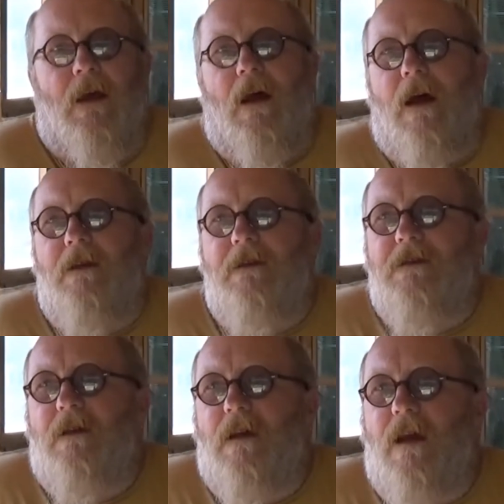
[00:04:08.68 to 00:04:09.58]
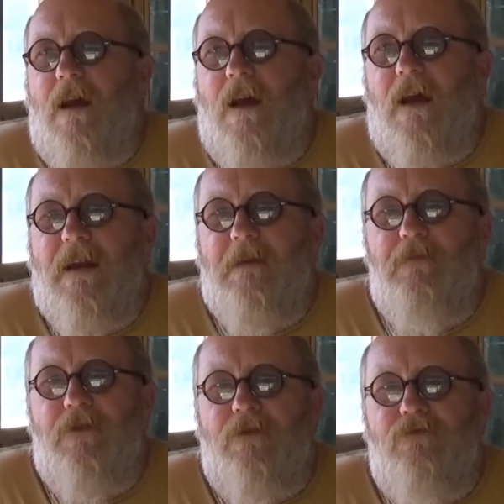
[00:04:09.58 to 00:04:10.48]
And any
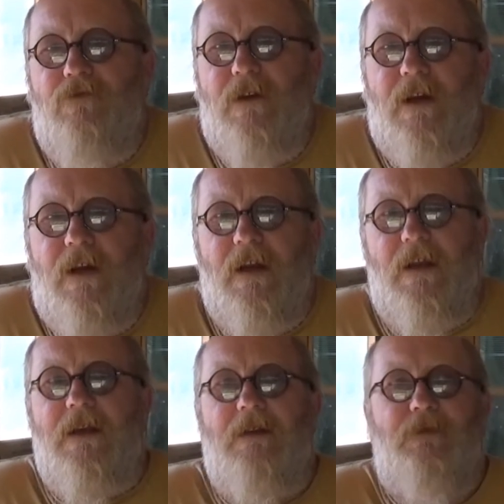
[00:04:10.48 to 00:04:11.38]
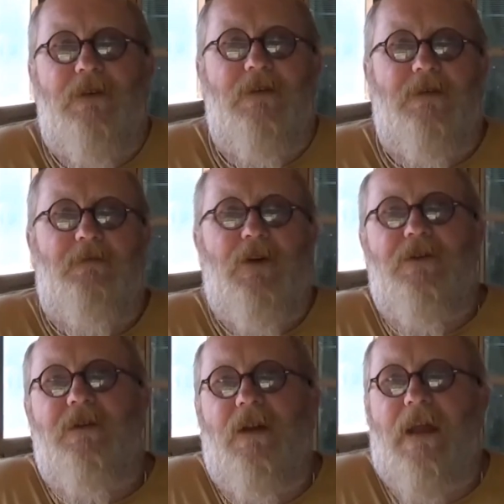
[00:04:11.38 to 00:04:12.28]
book really which is
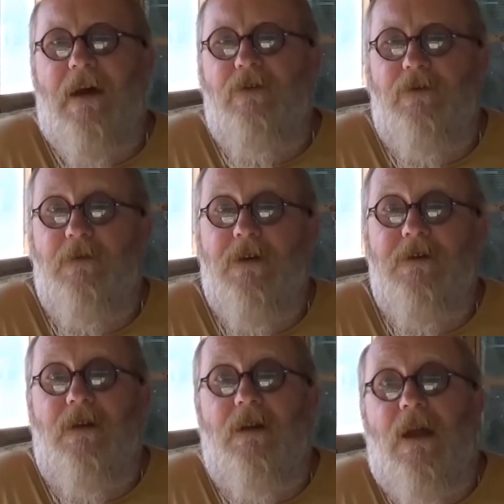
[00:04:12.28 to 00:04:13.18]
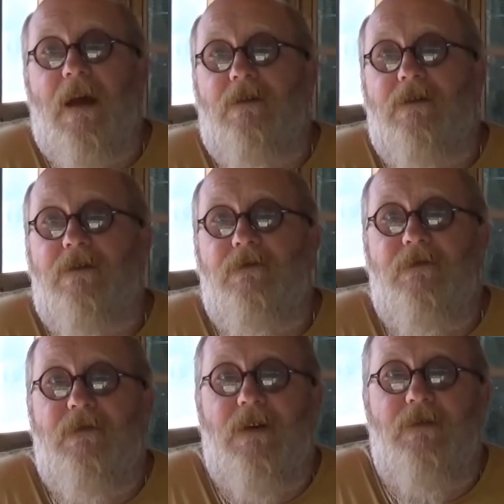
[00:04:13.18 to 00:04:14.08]
personal account or personal accounts
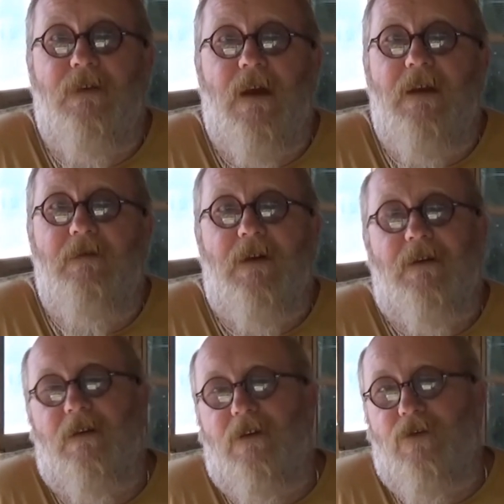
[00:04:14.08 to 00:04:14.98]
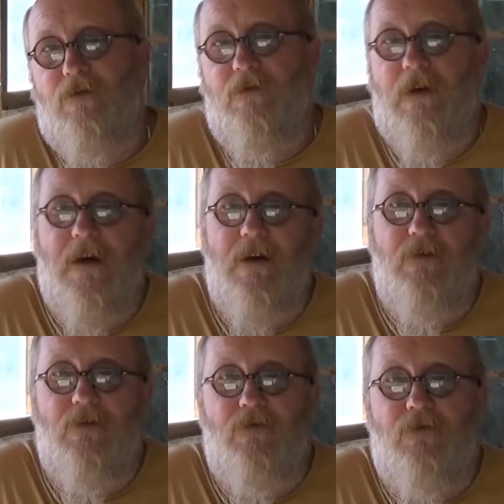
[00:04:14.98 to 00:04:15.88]
of anyone who
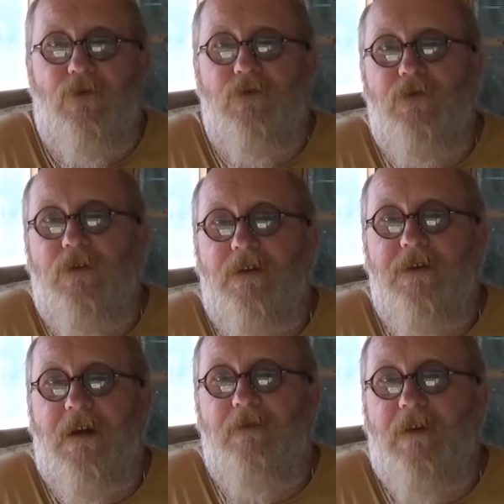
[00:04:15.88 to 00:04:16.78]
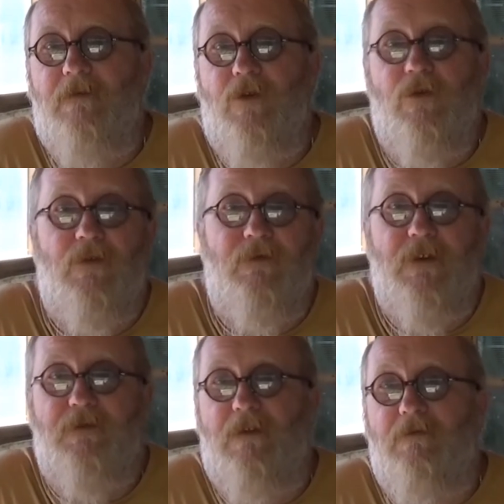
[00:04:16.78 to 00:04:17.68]
fought during the Second World War or the
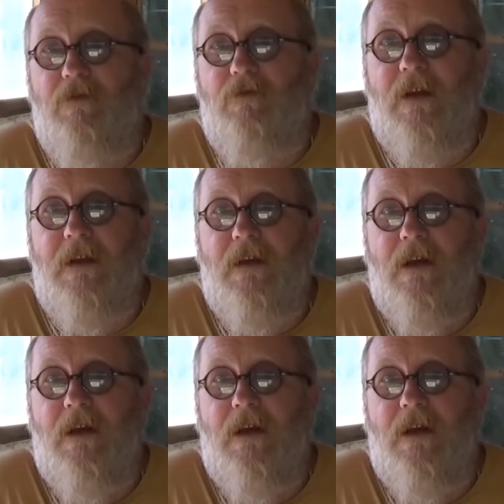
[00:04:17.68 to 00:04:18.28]
First World War, really.